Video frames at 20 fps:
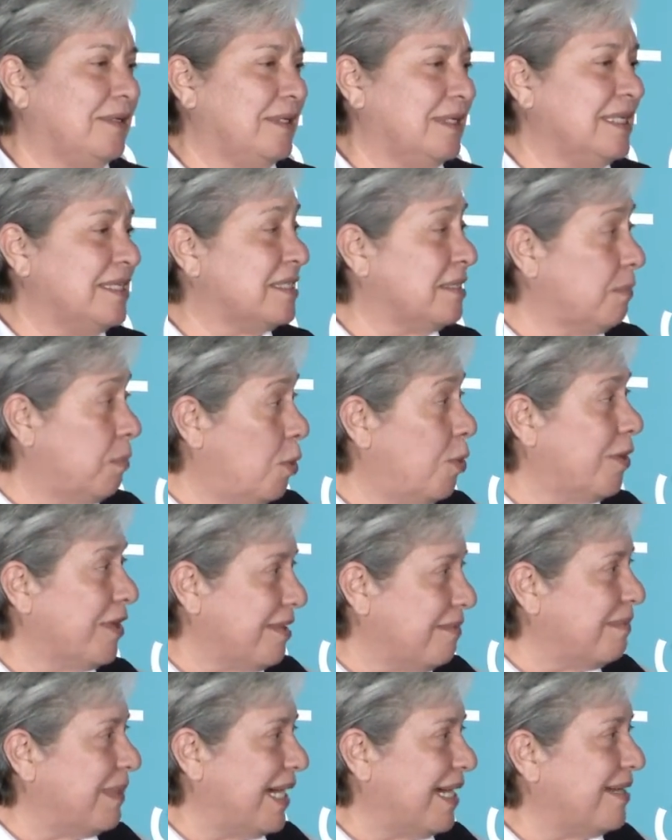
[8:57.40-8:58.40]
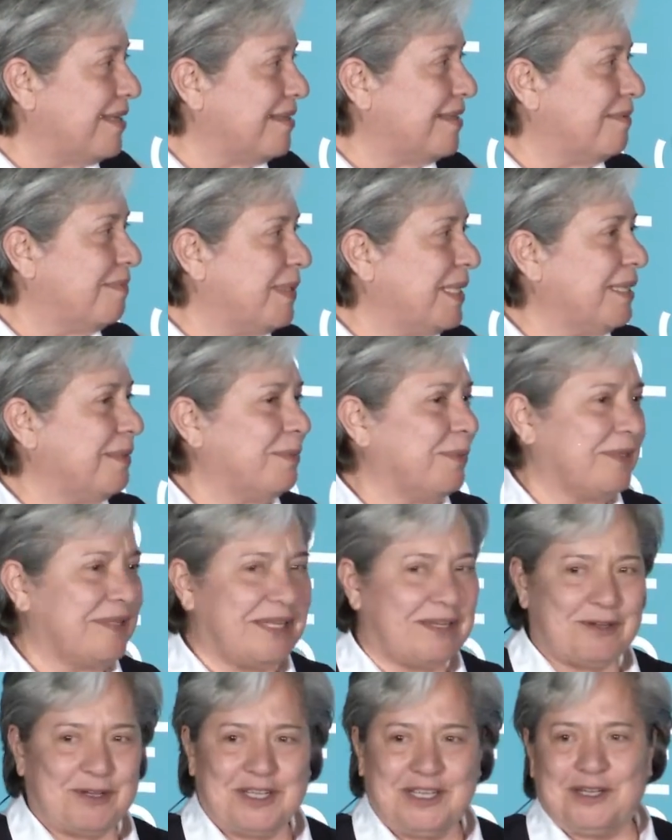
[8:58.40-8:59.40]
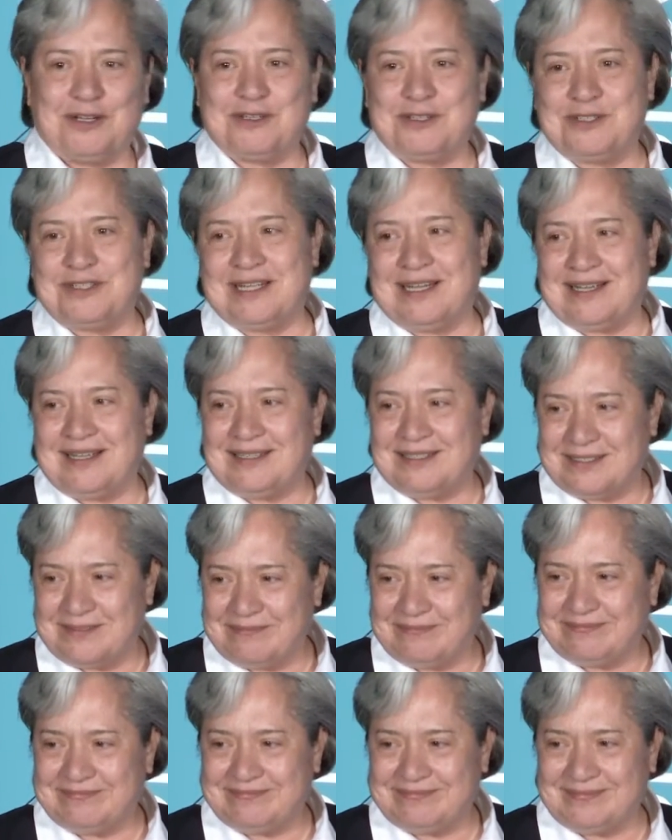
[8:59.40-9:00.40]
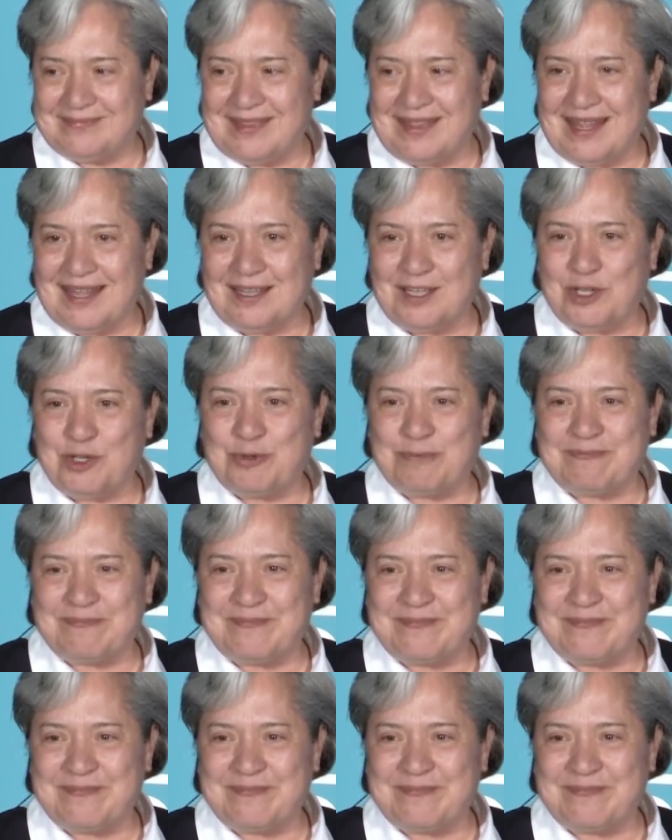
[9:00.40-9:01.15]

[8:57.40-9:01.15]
it's supported by the people that are here tonight. Thank you.